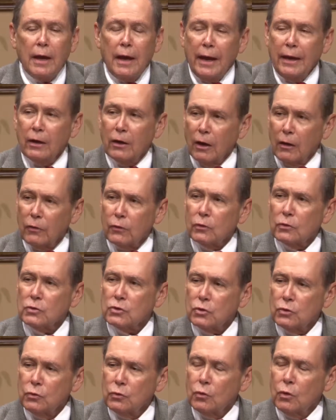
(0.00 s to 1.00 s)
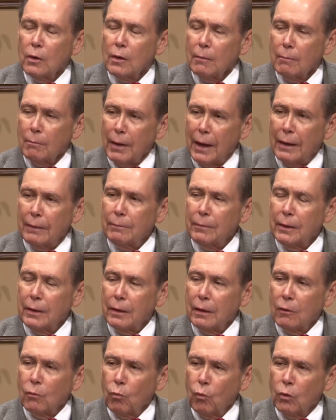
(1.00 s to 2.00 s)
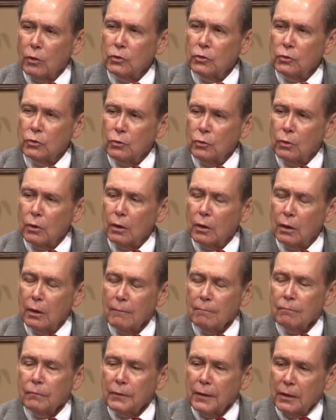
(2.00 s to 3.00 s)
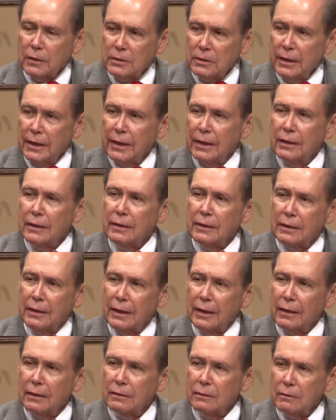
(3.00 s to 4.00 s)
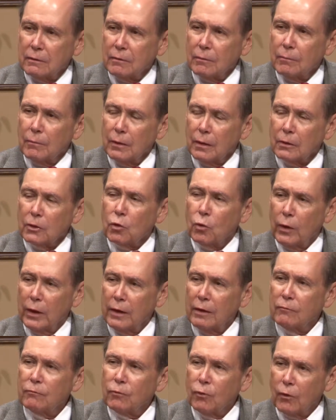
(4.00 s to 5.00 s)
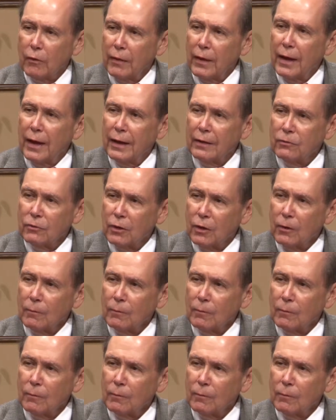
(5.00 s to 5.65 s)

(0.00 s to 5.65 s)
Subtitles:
and others who might want to attend and get some credit for that. So,